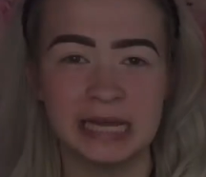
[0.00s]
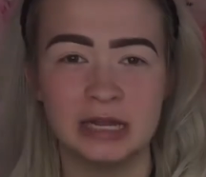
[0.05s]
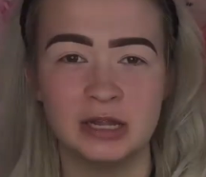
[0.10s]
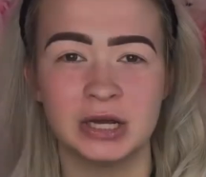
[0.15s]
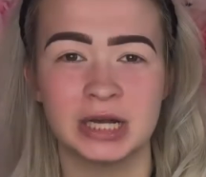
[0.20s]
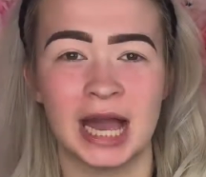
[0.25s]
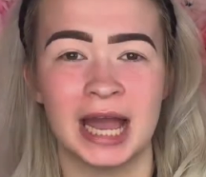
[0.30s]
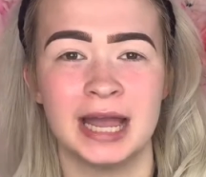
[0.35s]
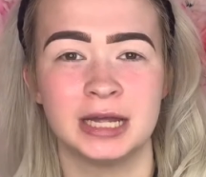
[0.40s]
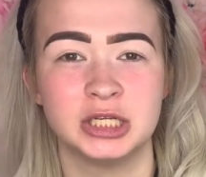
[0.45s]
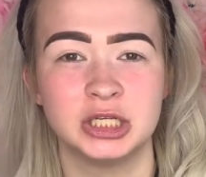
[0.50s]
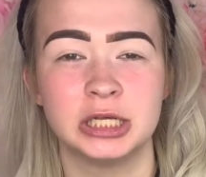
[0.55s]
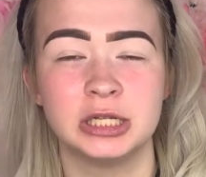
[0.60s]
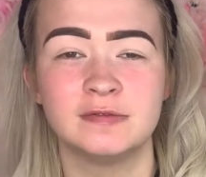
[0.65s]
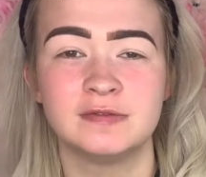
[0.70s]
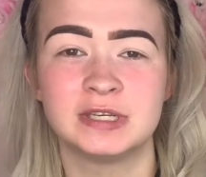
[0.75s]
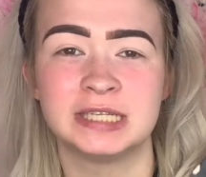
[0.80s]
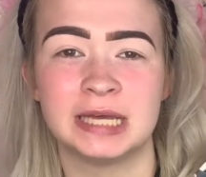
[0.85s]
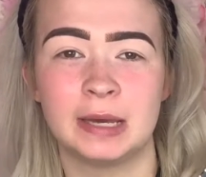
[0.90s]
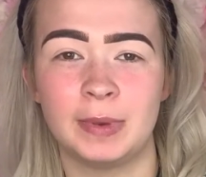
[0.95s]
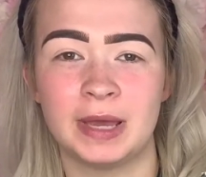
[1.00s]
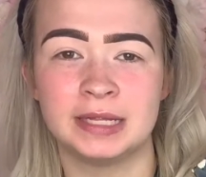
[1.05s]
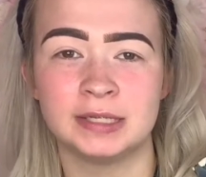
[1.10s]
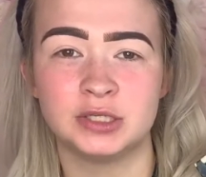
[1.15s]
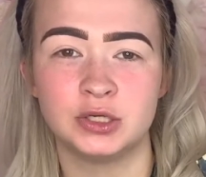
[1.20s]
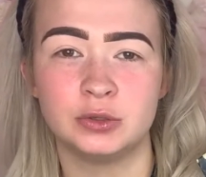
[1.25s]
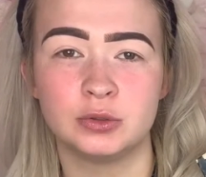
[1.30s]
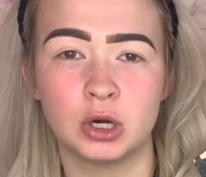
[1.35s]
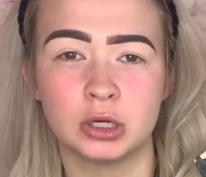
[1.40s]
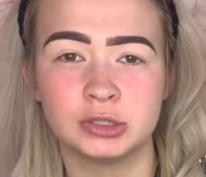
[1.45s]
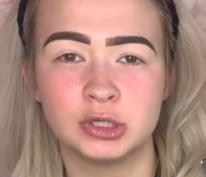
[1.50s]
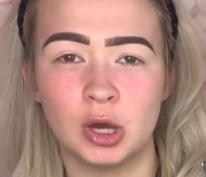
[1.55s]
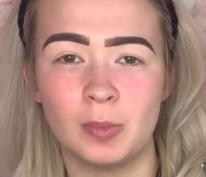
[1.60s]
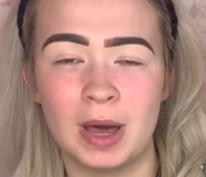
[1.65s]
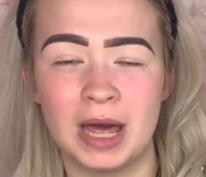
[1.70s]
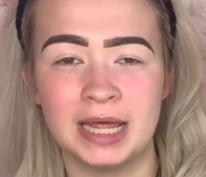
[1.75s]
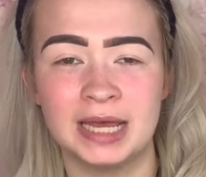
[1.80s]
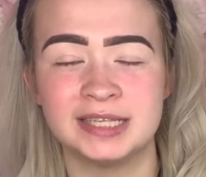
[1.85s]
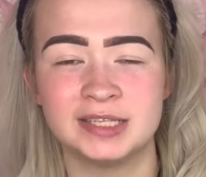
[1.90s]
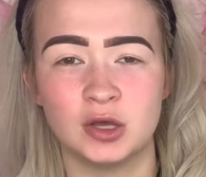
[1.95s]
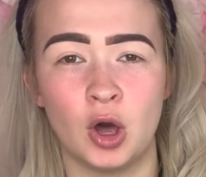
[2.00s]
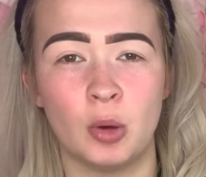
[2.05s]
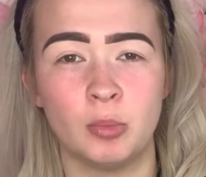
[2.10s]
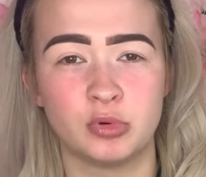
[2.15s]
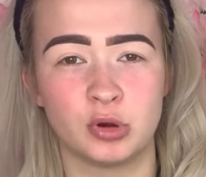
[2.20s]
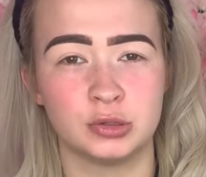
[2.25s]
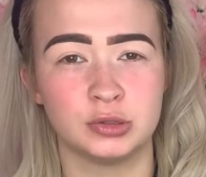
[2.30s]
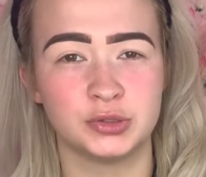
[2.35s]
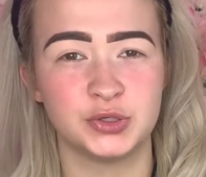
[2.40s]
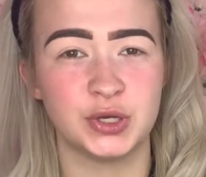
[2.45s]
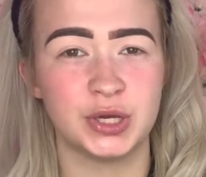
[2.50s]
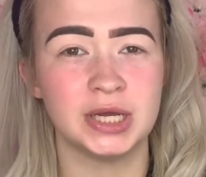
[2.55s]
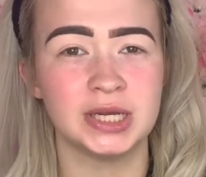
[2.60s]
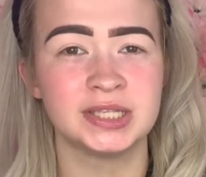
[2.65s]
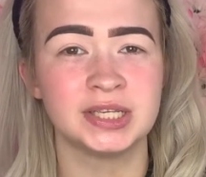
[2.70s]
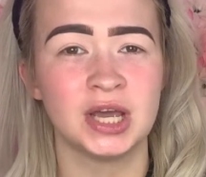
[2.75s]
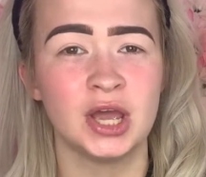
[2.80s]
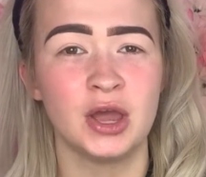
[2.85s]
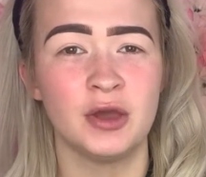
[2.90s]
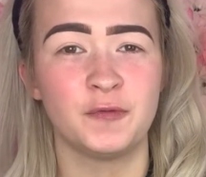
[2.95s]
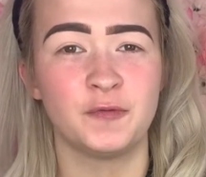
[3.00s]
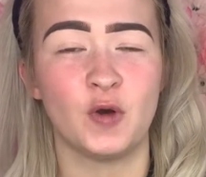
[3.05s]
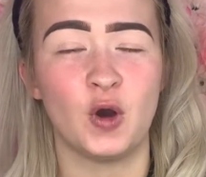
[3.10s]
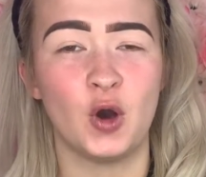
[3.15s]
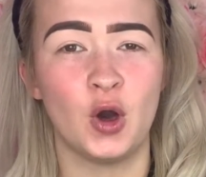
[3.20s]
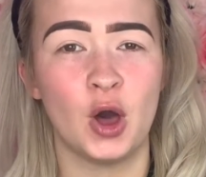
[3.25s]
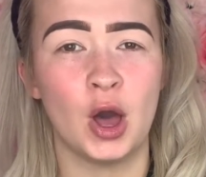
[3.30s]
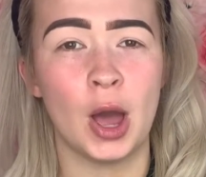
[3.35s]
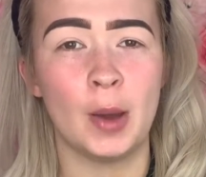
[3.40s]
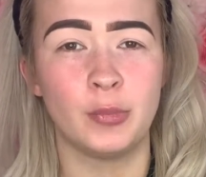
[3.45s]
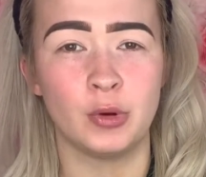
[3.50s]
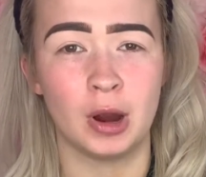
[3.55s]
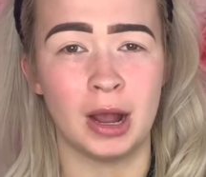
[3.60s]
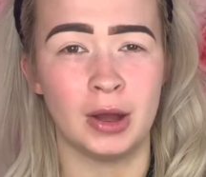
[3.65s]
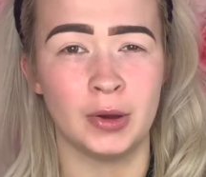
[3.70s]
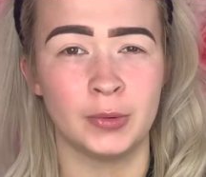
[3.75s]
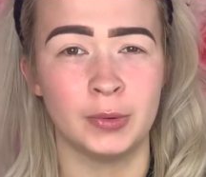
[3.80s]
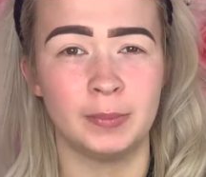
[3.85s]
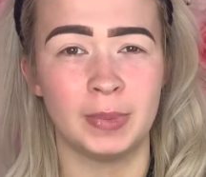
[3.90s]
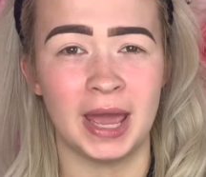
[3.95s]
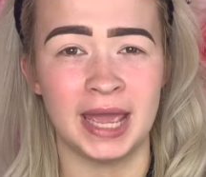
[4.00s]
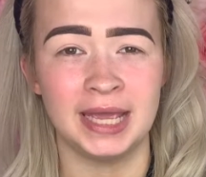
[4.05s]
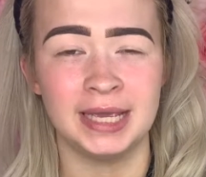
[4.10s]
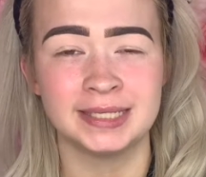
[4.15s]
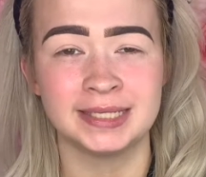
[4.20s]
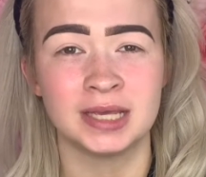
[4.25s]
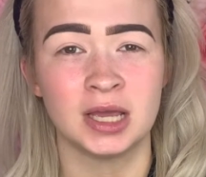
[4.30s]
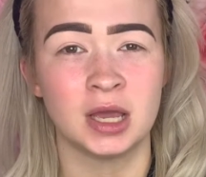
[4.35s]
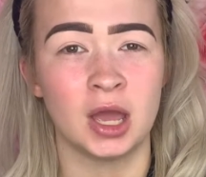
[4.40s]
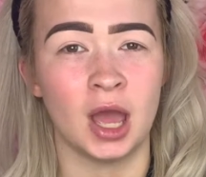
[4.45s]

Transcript: look, I actually love to dip into contour palettes or bronzers for a brown base.